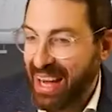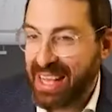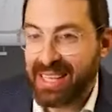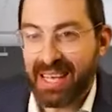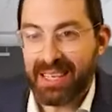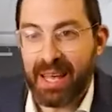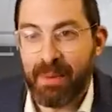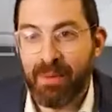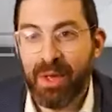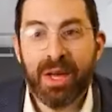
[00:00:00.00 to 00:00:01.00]
And he says to
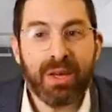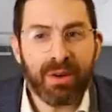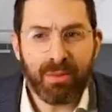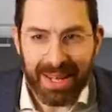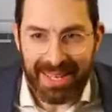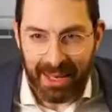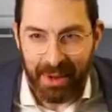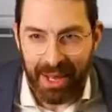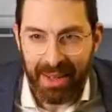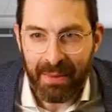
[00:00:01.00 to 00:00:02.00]
him, You're a Red
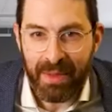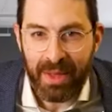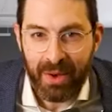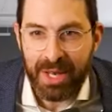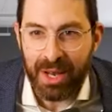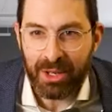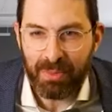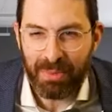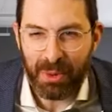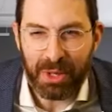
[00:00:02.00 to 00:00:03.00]
Sox fan? He goes, Yeah. He goes,
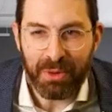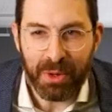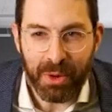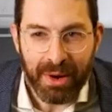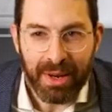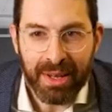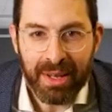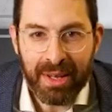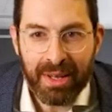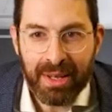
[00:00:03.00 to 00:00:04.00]
Don't you live in New York?
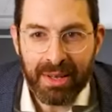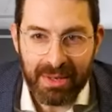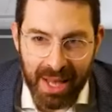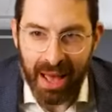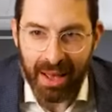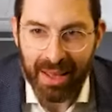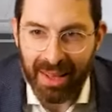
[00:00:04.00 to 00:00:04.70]
He goes, yeah.